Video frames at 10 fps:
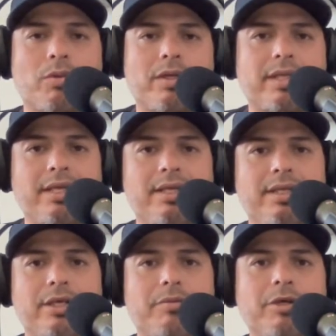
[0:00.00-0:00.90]
weren't thinking
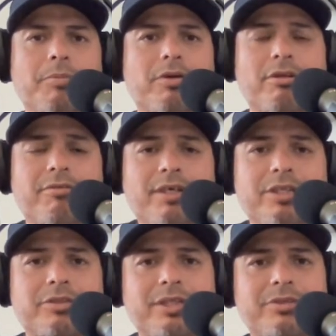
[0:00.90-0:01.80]
that you were in the middle of the
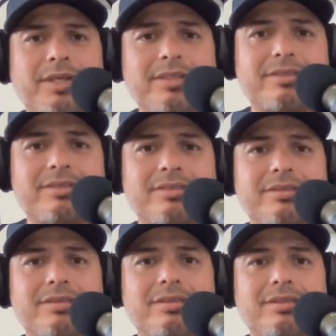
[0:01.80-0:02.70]
fucking train tracks
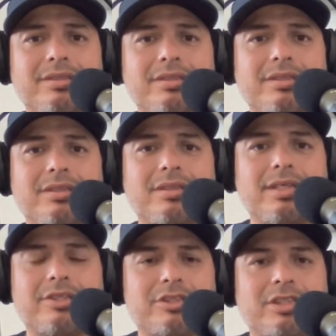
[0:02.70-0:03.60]

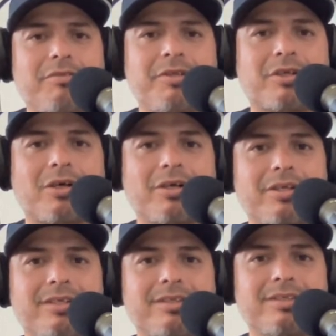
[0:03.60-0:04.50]
and just leaving the car
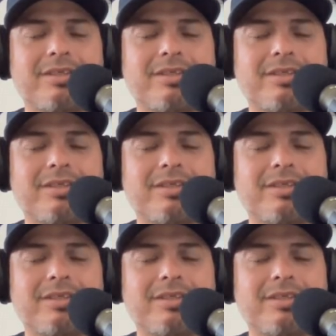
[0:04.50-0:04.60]
there?